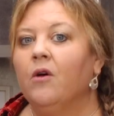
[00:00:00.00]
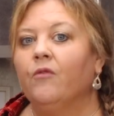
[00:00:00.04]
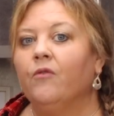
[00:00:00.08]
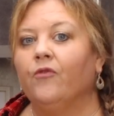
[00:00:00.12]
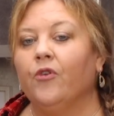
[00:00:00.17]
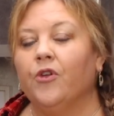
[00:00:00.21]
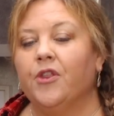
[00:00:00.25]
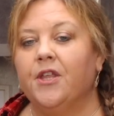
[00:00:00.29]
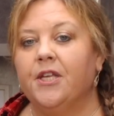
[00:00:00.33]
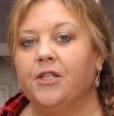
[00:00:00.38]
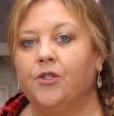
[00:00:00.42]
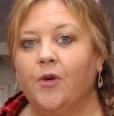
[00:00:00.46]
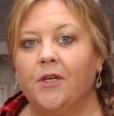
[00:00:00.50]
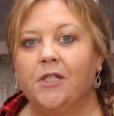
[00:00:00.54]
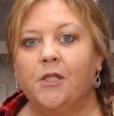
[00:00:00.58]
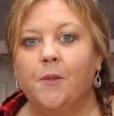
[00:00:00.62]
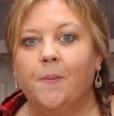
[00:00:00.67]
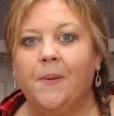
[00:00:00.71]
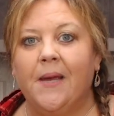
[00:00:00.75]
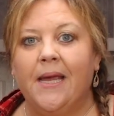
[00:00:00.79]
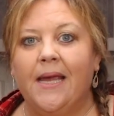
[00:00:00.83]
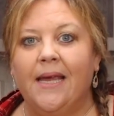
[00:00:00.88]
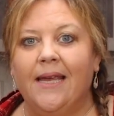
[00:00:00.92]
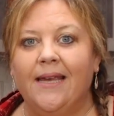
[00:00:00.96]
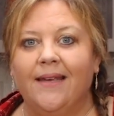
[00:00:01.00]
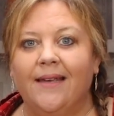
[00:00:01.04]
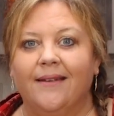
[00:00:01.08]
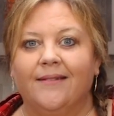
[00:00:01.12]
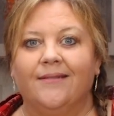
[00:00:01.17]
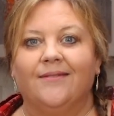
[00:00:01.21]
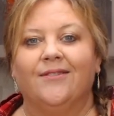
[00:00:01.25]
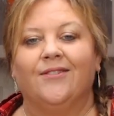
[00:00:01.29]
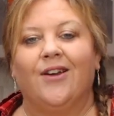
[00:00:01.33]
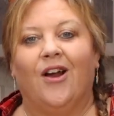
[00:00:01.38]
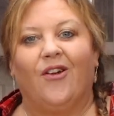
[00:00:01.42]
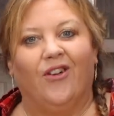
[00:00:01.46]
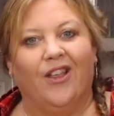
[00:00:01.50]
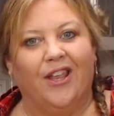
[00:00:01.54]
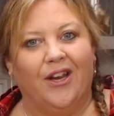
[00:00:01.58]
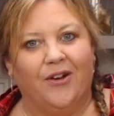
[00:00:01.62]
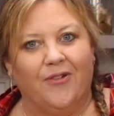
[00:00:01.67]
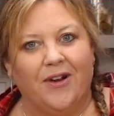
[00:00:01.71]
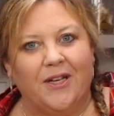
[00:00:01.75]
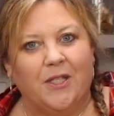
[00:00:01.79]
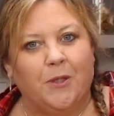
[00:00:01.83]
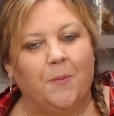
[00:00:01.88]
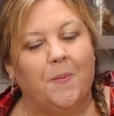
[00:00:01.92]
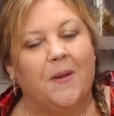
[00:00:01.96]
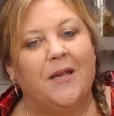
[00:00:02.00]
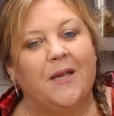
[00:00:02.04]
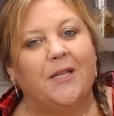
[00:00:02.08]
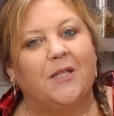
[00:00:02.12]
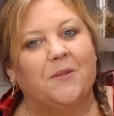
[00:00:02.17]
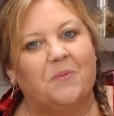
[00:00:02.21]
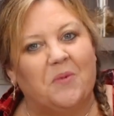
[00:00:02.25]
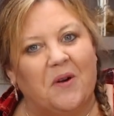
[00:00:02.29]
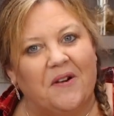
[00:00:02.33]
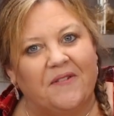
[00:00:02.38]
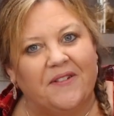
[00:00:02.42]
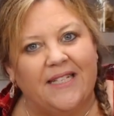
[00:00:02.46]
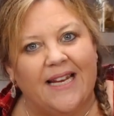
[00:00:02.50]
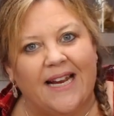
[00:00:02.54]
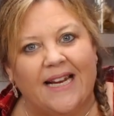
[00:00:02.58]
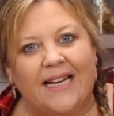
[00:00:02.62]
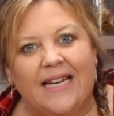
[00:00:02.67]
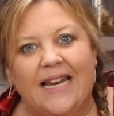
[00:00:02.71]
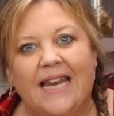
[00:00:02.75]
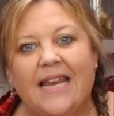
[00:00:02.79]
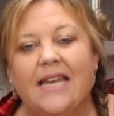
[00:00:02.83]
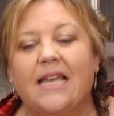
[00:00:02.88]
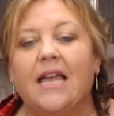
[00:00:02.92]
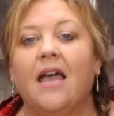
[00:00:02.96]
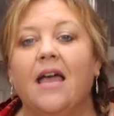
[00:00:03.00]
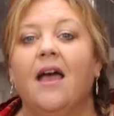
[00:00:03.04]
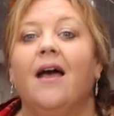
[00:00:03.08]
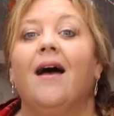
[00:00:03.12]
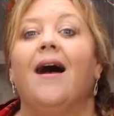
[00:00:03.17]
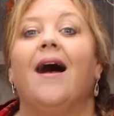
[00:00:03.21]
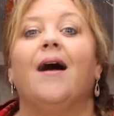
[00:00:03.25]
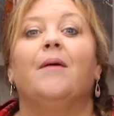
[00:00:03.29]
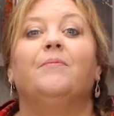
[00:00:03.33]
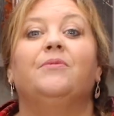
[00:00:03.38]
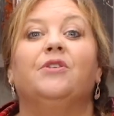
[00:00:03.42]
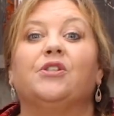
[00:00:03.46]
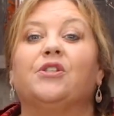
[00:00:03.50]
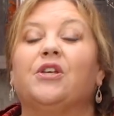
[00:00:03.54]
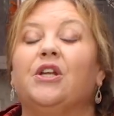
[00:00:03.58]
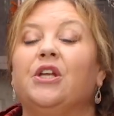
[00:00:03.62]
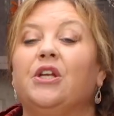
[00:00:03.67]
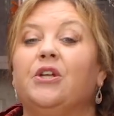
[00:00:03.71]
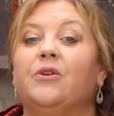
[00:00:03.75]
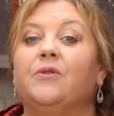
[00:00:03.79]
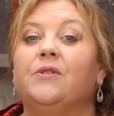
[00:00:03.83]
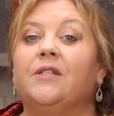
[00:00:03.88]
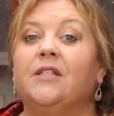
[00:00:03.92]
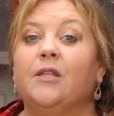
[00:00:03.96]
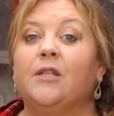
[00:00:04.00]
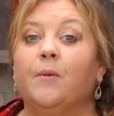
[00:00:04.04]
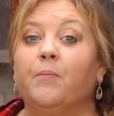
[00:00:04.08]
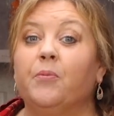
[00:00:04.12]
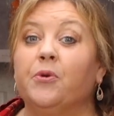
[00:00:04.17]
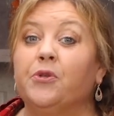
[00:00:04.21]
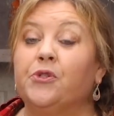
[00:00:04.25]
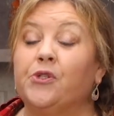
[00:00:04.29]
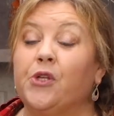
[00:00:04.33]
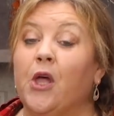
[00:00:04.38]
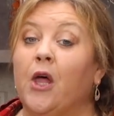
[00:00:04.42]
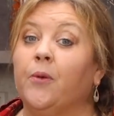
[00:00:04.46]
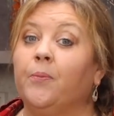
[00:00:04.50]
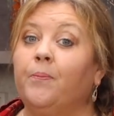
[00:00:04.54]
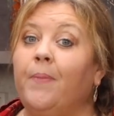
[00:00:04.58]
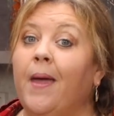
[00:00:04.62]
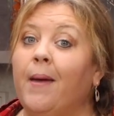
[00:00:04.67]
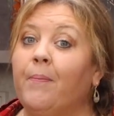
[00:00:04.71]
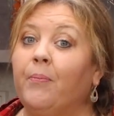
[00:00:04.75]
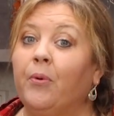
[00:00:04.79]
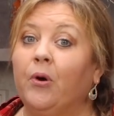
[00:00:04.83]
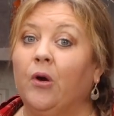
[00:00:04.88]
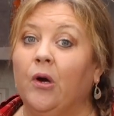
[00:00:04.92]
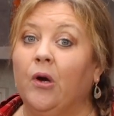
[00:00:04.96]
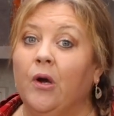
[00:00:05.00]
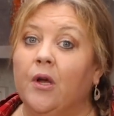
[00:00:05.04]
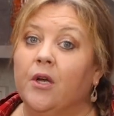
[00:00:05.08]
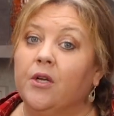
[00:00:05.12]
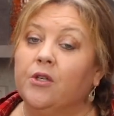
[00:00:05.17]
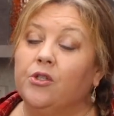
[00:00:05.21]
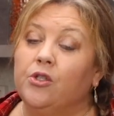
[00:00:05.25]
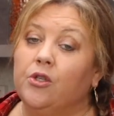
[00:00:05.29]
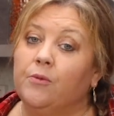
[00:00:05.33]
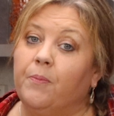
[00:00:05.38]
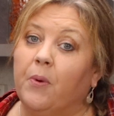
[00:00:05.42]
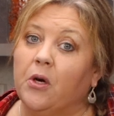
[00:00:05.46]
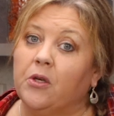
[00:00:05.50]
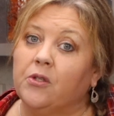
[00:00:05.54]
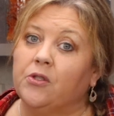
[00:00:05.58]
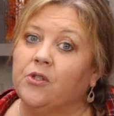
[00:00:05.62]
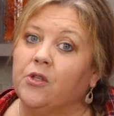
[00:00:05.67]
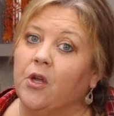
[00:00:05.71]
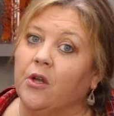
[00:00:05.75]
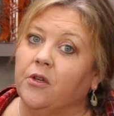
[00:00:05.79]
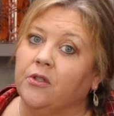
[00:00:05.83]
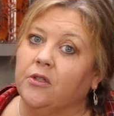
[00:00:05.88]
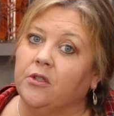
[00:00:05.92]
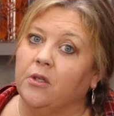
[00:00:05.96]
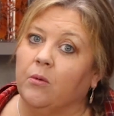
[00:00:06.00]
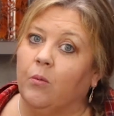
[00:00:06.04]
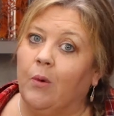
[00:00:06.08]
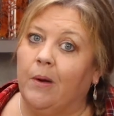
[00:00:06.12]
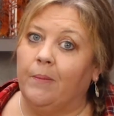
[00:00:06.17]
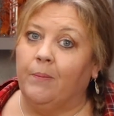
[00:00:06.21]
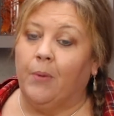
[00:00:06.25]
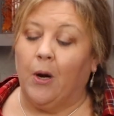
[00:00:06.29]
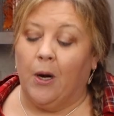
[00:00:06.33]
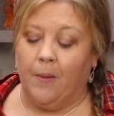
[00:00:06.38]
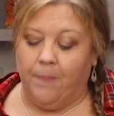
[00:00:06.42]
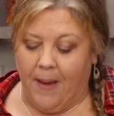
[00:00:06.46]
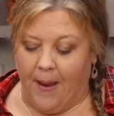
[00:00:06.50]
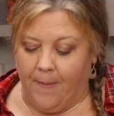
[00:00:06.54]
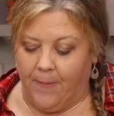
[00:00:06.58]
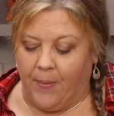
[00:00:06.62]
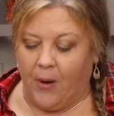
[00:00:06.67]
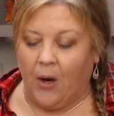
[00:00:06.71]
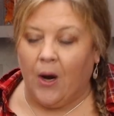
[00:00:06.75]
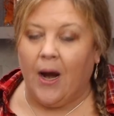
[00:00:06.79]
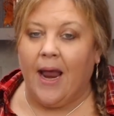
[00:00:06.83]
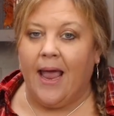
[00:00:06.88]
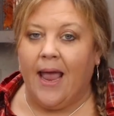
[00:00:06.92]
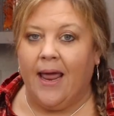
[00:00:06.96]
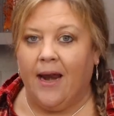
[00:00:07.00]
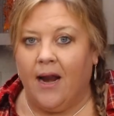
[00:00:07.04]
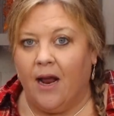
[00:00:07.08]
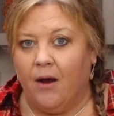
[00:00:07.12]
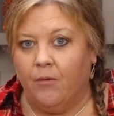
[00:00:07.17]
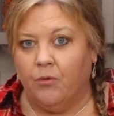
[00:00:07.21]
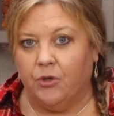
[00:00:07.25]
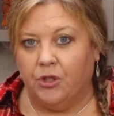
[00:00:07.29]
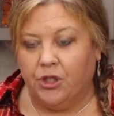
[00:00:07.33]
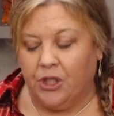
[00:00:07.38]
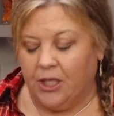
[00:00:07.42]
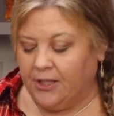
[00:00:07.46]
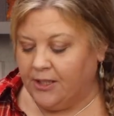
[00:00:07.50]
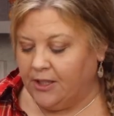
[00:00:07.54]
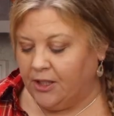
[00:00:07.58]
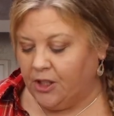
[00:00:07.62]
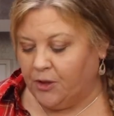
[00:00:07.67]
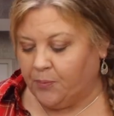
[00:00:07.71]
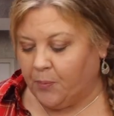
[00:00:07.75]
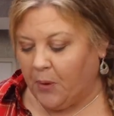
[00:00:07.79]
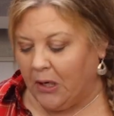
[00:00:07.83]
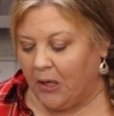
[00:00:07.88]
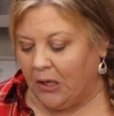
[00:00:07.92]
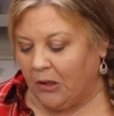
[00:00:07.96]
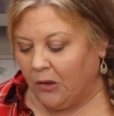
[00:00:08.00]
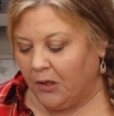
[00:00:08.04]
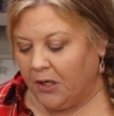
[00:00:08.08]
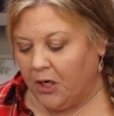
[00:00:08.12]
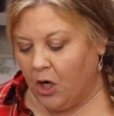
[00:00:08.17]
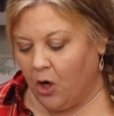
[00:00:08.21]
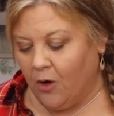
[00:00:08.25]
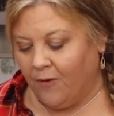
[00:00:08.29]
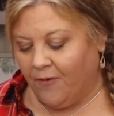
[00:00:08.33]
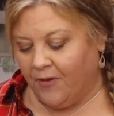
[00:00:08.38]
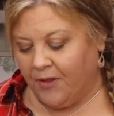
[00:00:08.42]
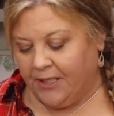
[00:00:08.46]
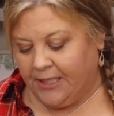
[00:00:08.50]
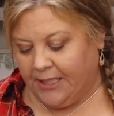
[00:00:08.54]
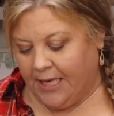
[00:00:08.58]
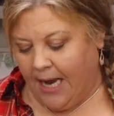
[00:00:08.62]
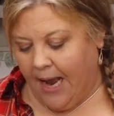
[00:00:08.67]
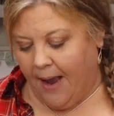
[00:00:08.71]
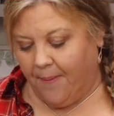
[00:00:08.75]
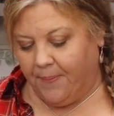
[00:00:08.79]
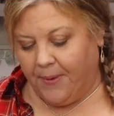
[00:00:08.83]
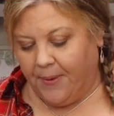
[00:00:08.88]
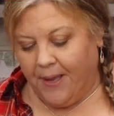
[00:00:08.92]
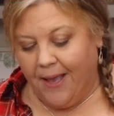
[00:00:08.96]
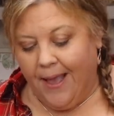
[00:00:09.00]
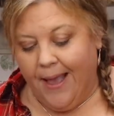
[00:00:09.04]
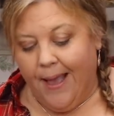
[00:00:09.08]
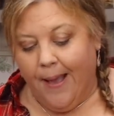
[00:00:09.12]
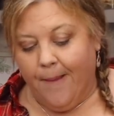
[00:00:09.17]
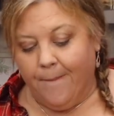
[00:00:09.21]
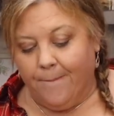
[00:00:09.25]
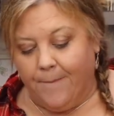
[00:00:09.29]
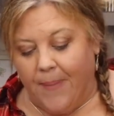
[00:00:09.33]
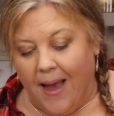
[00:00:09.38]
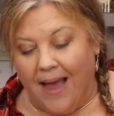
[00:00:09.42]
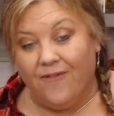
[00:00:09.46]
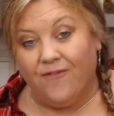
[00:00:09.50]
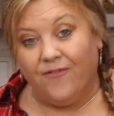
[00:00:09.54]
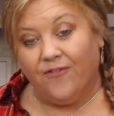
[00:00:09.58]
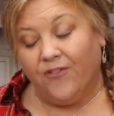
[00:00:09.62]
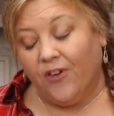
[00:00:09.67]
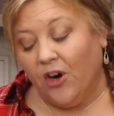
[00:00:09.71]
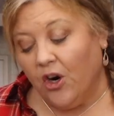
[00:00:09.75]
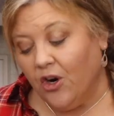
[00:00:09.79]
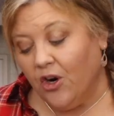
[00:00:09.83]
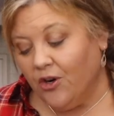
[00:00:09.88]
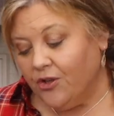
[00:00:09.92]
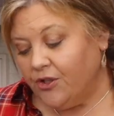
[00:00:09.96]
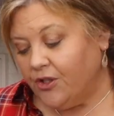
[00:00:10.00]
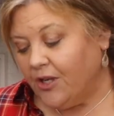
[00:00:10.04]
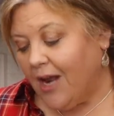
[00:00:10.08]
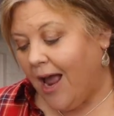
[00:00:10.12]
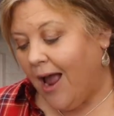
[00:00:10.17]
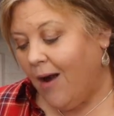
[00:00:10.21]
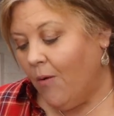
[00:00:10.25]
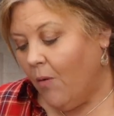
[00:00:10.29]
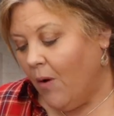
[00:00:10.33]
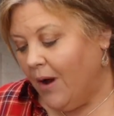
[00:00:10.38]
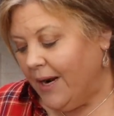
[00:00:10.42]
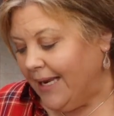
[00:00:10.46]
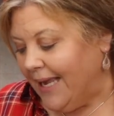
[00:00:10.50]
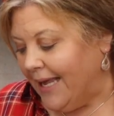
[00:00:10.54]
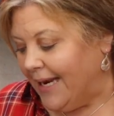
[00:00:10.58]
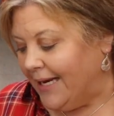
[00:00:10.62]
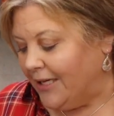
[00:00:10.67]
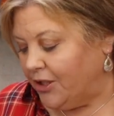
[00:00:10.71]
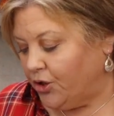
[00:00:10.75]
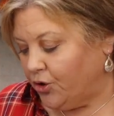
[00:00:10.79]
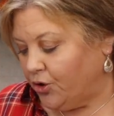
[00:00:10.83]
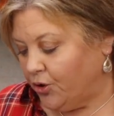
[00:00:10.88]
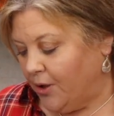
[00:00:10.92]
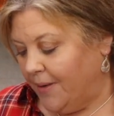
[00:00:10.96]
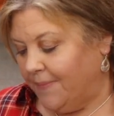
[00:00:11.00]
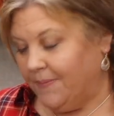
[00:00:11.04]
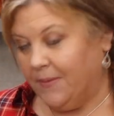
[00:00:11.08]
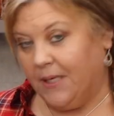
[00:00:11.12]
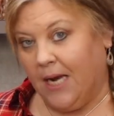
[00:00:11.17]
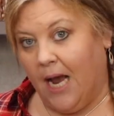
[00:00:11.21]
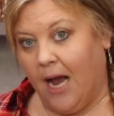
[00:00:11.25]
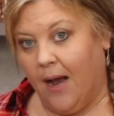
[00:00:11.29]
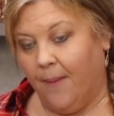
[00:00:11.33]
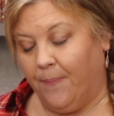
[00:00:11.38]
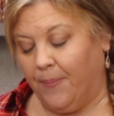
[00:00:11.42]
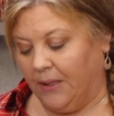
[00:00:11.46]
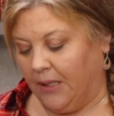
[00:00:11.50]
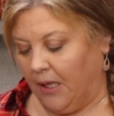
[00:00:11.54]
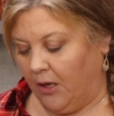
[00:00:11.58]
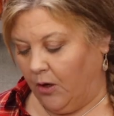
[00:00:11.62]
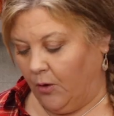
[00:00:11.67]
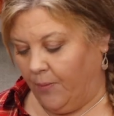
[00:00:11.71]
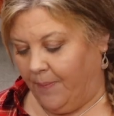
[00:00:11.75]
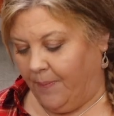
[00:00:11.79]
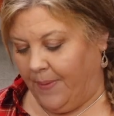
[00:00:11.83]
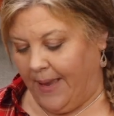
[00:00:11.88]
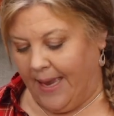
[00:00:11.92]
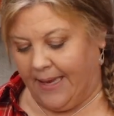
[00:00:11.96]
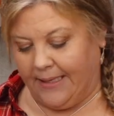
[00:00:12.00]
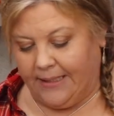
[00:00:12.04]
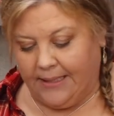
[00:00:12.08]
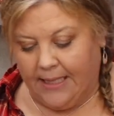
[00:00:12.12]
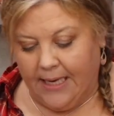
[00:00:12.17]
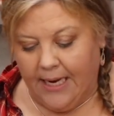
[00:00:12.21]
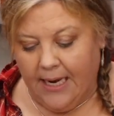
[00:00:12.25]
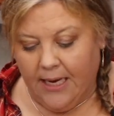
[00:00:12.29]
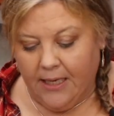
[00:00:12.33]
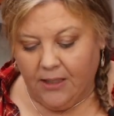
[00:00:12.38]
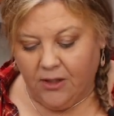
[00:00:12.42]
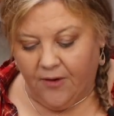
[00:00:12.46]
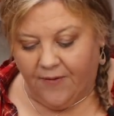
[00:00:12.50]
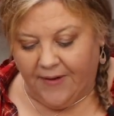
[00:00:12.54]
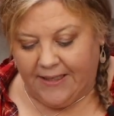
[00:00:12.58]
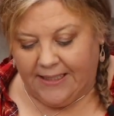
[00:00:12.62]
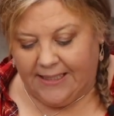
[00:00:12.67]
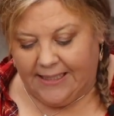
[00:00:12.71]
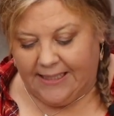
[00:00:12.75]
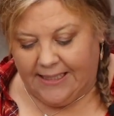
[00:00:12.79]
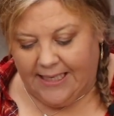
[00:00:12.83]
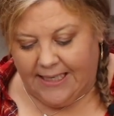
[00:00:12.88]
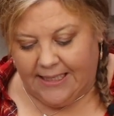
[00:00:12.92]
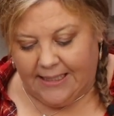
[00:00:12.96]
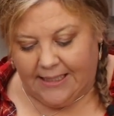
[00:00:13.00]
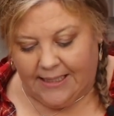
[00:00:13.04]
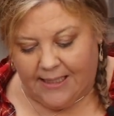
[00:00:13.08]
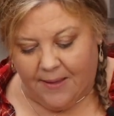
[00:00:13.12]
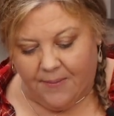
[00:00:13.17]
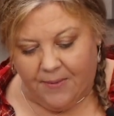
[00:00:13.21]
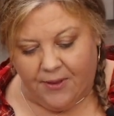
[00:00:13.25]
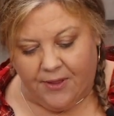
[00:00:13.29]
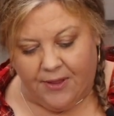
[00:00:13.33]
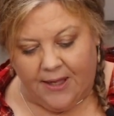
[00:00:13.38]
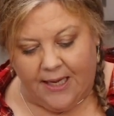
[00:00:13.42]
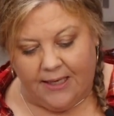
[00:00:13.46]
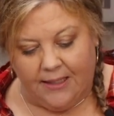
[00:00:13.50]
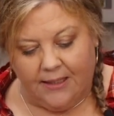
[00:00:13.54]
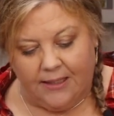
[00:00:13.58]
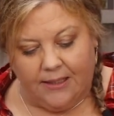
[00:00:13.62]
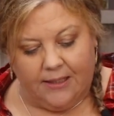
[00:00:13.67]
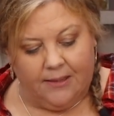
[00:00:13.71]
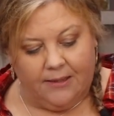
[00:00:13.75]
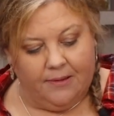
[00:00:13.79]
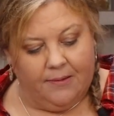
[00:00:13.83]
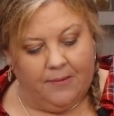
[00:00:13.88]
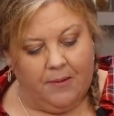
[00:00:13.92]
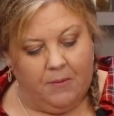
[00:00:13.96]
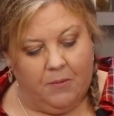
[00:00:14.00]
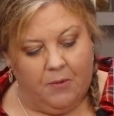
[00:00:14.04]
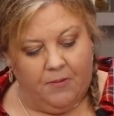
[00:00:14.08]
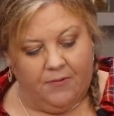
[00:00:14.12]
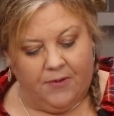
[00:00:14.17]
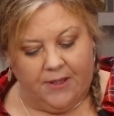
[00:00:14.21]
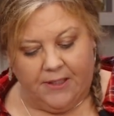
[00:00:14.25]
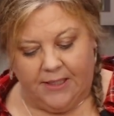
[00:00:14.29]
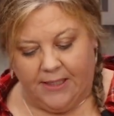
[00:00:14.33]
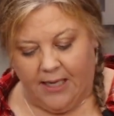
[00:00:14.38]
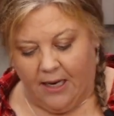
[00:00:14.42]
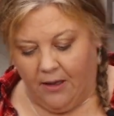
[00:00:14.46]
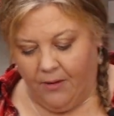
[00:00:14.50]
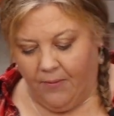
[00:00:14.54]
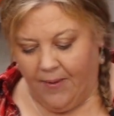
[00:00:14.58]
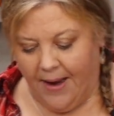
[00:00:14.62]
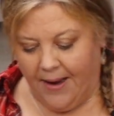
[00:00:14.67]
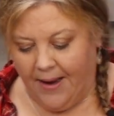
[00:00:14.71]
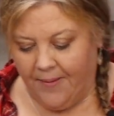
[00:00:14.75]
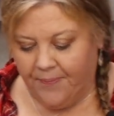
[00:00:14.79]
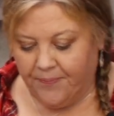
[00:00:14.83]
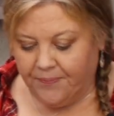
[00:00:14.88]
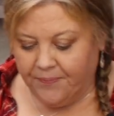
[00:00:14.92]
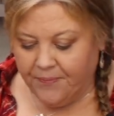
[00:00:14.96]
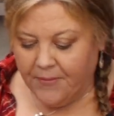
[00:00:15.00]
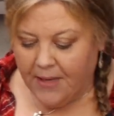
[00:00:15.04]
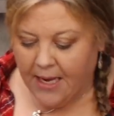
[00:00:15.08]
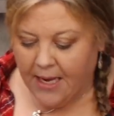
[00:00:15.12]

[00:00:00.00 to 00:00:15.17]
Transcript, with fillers: For this recipe, it's not really a recipe, it's more of a technique. I'm just gonna use simple salt and pepper, two parts salt to one part pepper, and I will just sprinkle it over the top. But first, I wanna get it trimmed up a little bit. So if I see some of things, let me move this out of the way.